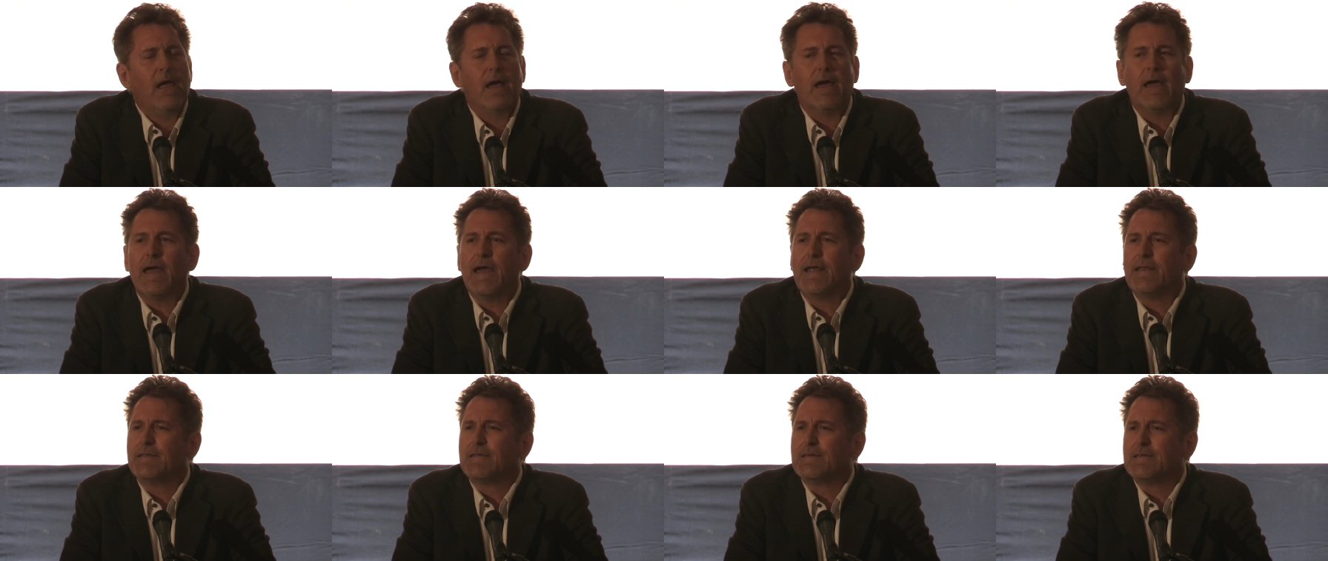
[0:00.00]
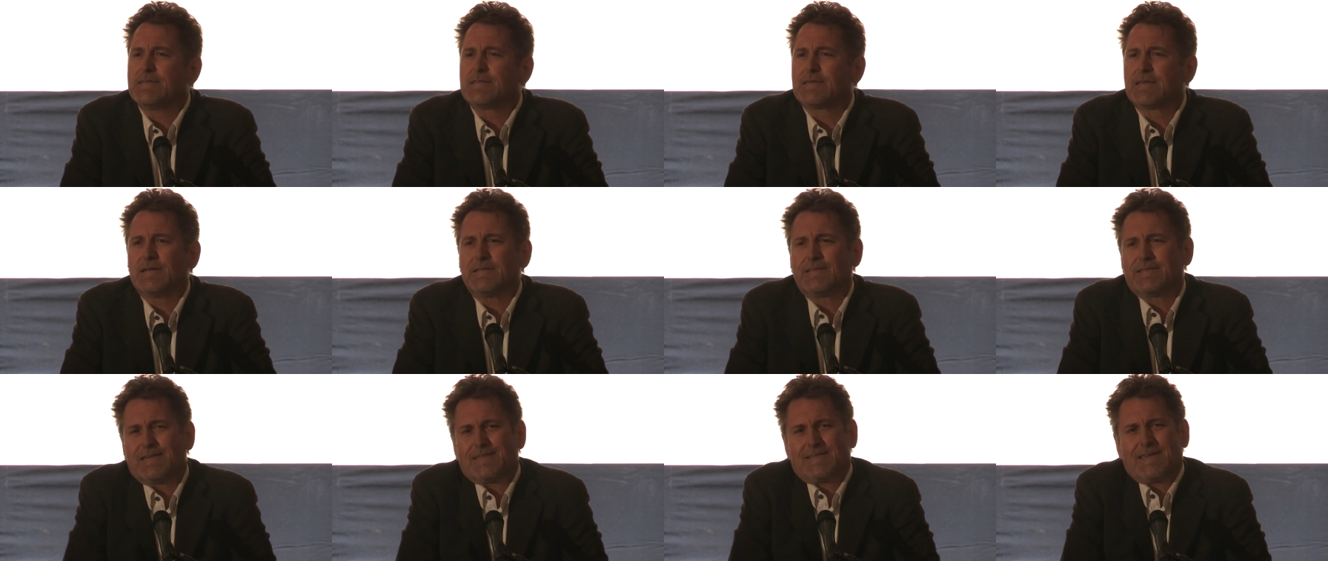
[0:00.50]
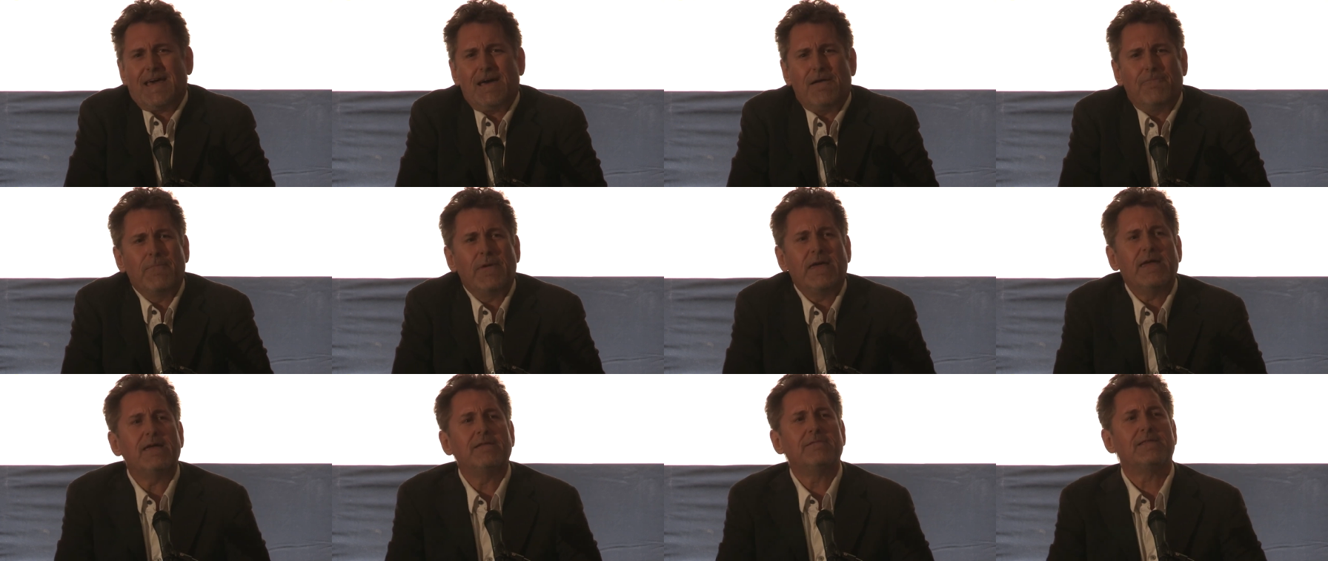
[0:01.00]
And does, uh, does
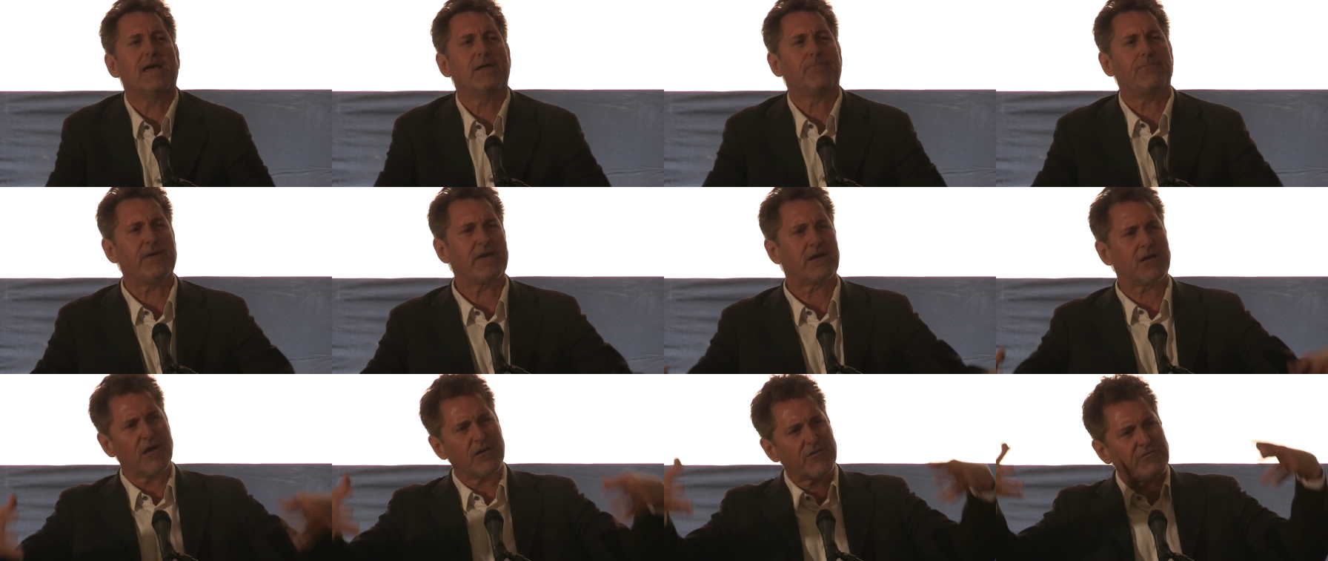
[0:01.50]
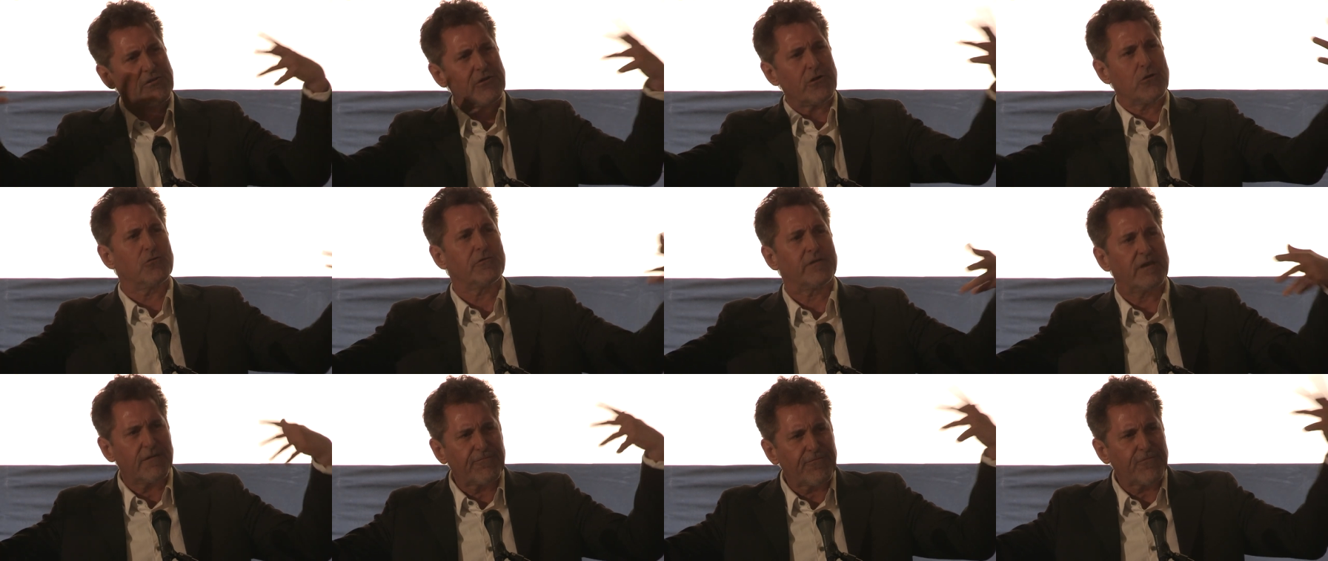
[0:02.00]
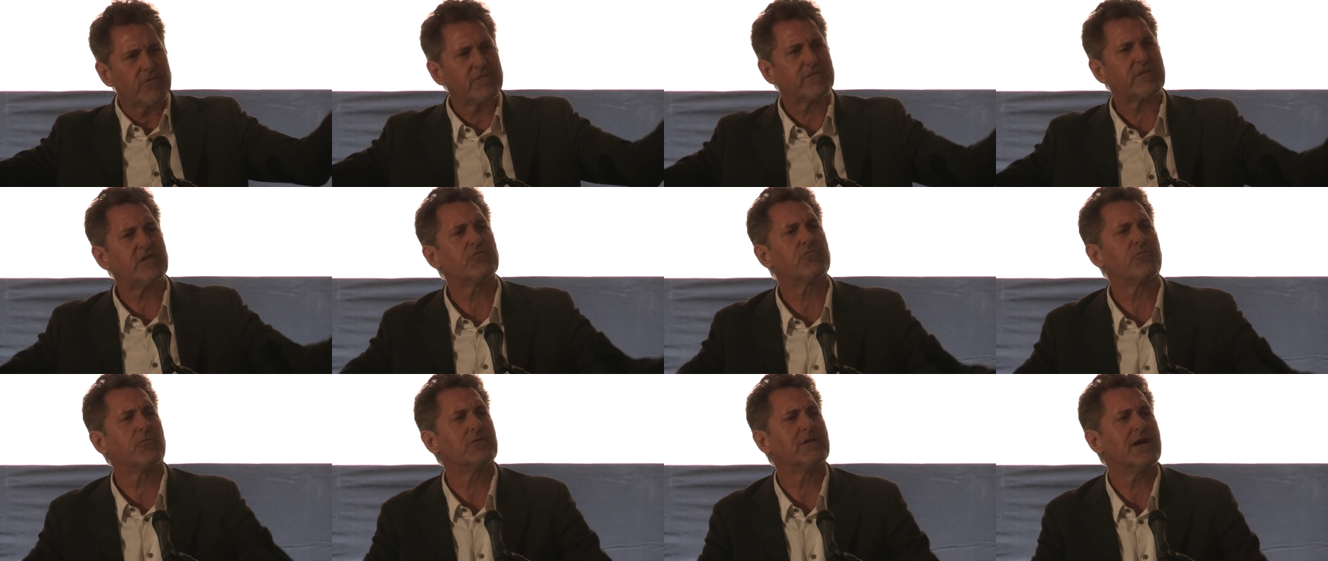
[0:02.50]
that mean that because there are
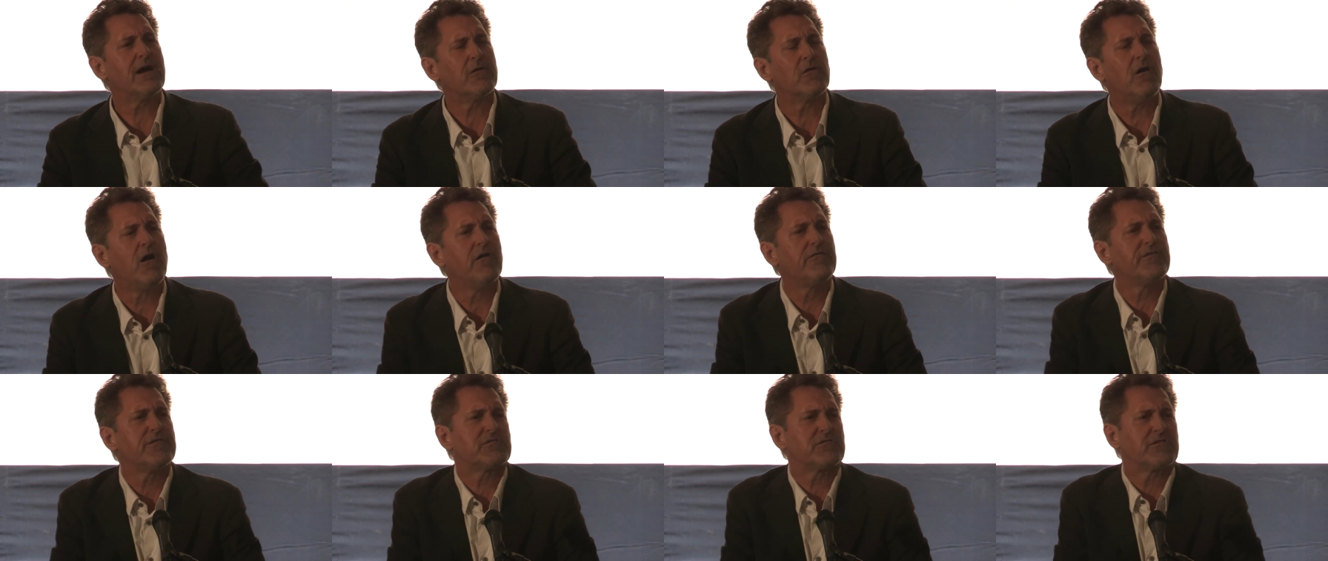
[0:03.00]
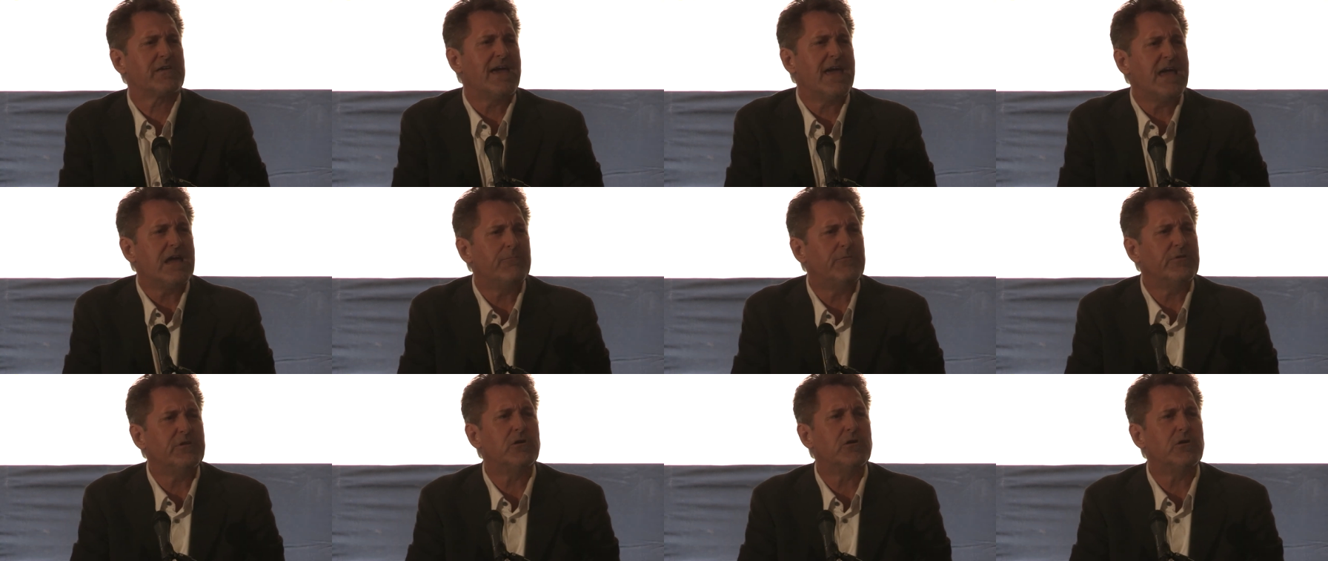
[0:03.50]
differences, we're not all the same?